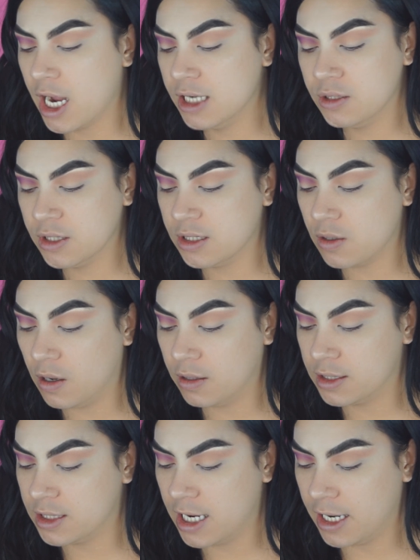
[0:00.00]
I do this
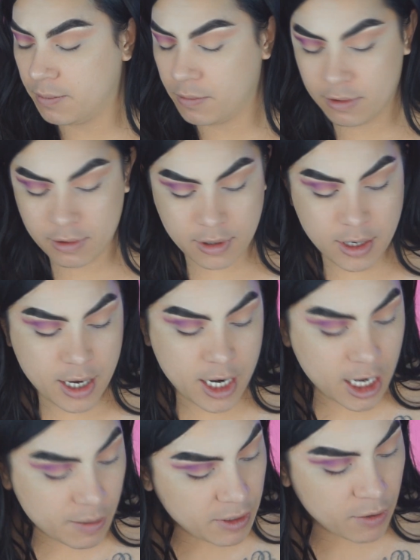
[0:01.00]
all the time.
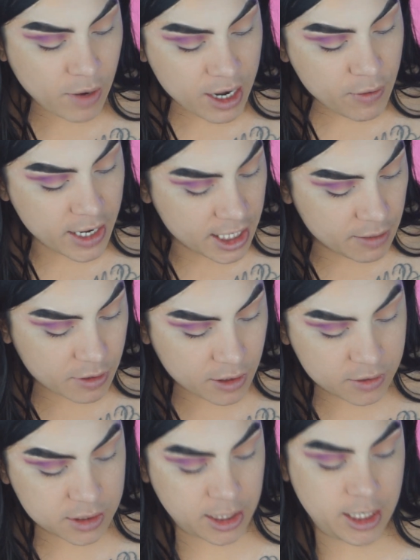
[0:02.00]
I'm like, why do I keep
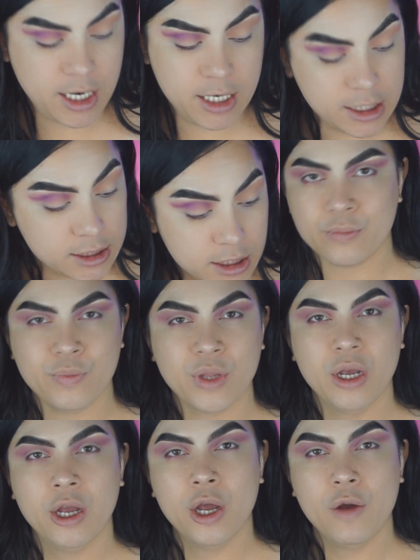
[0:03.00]
closing it? I need to...
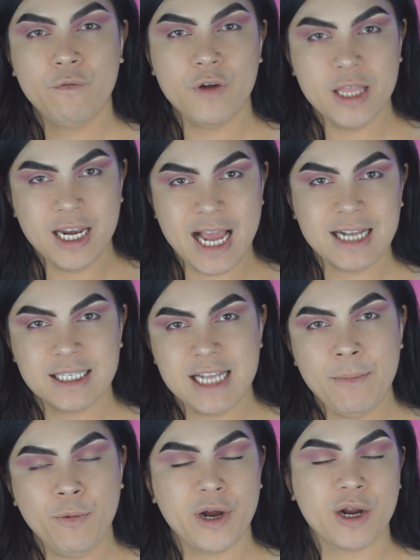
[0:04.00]
For the next
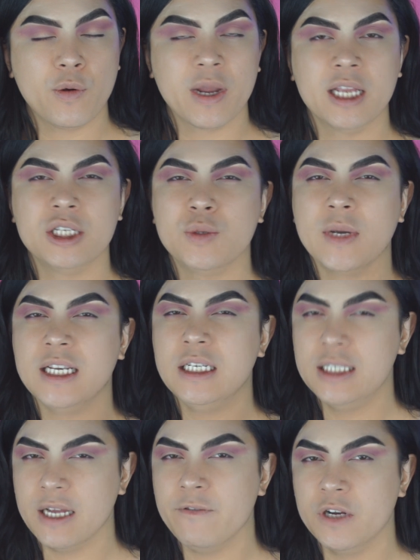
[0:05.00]
step, we are going into a
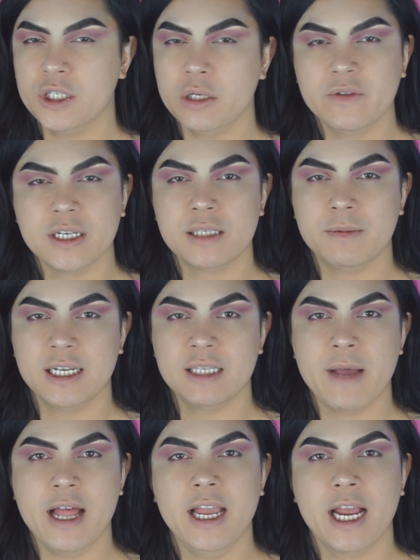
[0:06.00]
different Juvia's
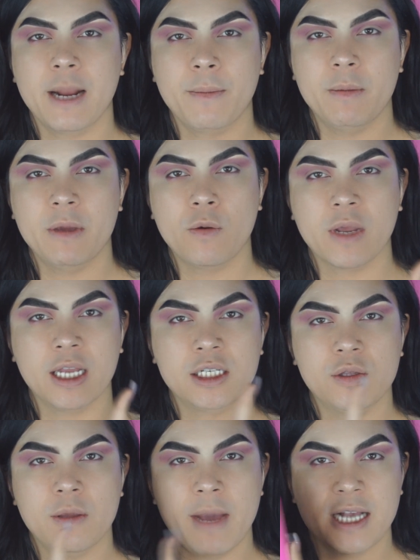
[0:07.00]
Place palette, and I'm going to be going
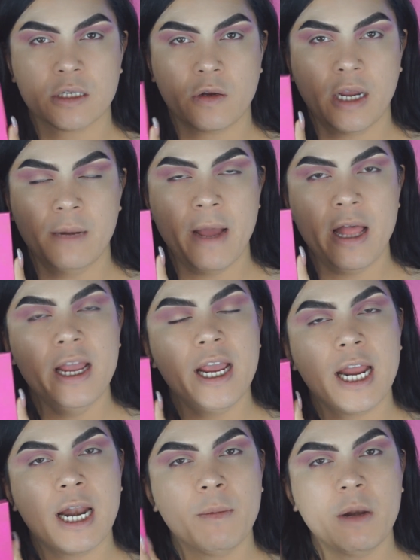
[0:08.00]
into the Masquerade
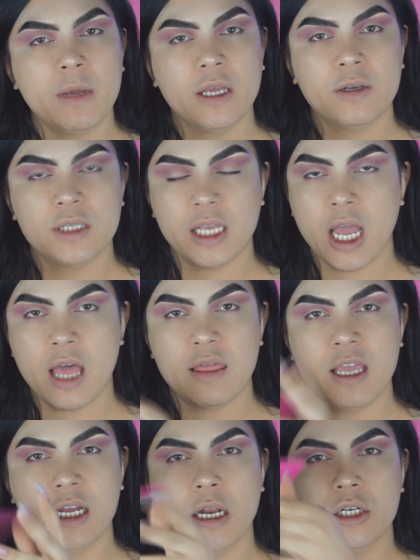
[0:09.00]
palette, and I'm going to be using
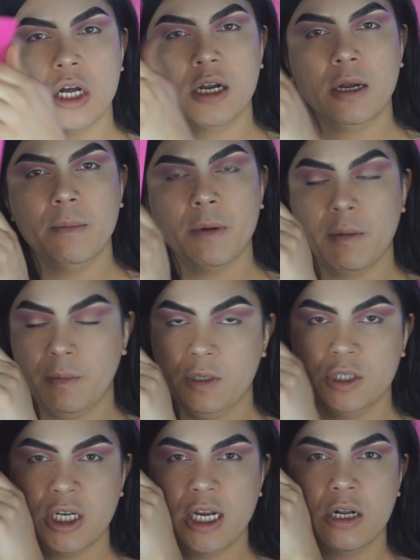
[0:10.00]
the darker
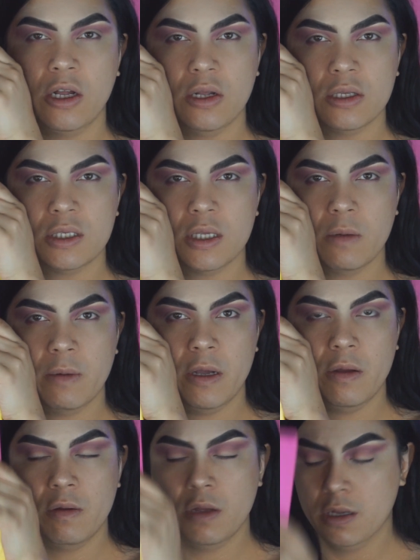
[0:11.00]
purple shade called
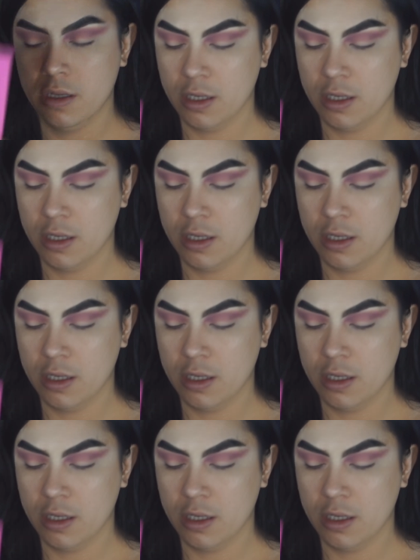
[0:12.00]
Zobo.